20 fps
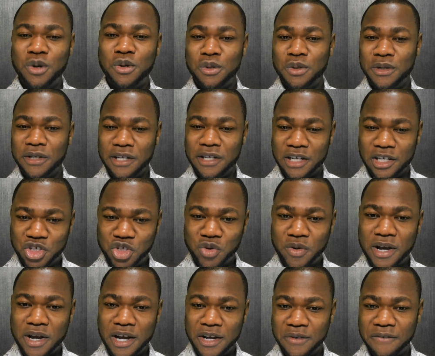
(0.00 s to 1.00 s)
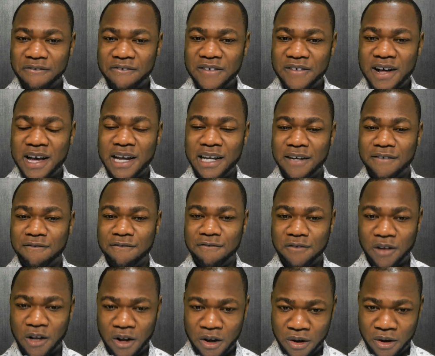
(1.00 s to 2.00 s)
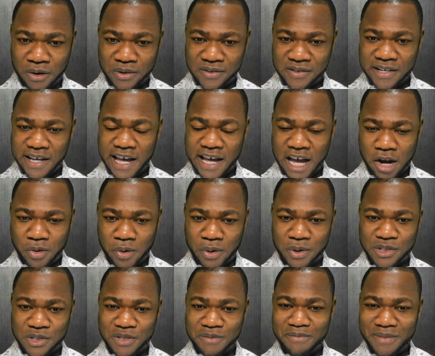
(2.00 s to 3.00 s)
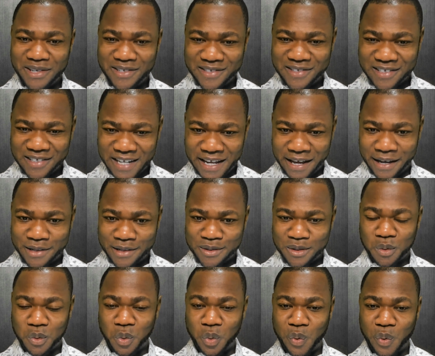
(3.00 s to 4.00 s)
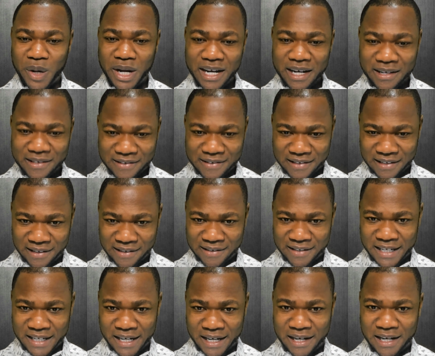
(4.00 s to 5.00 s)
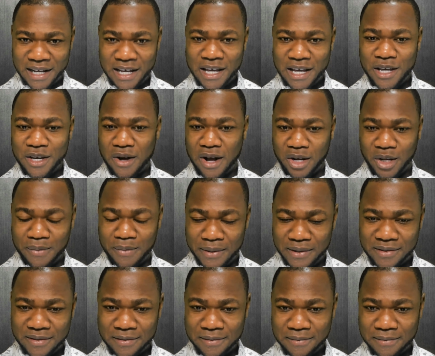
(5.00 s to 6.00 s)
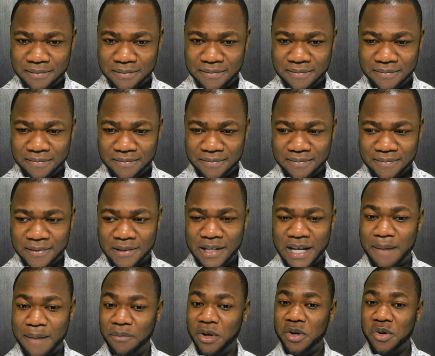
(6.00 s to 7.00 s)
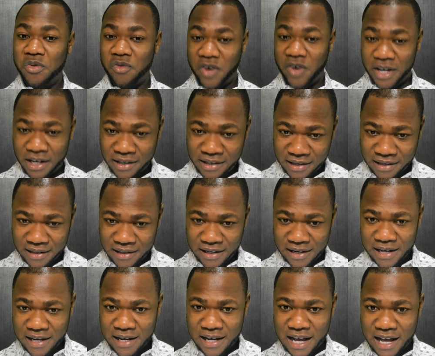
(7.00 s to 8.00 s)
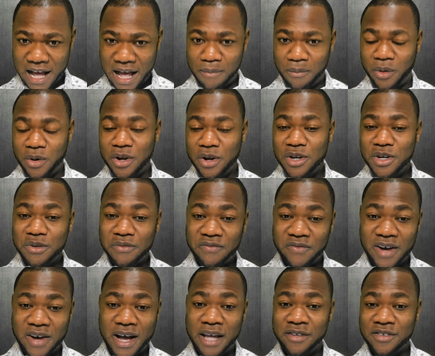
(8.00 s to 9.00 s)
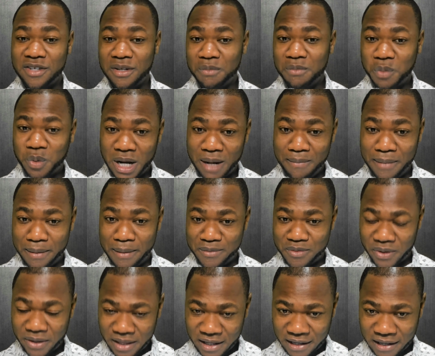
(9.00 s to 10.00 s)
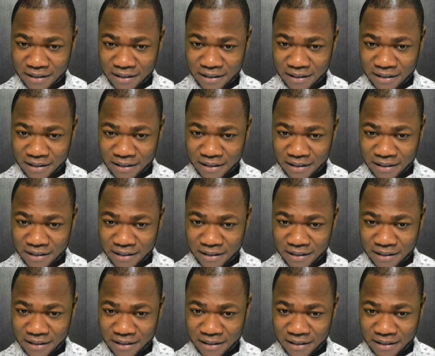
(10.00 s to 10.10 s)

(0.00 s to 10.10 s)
and try to find flaws, errors, mistakes, weaknesses in the arguments. I'm going to read it. I'm going to find some problems with it.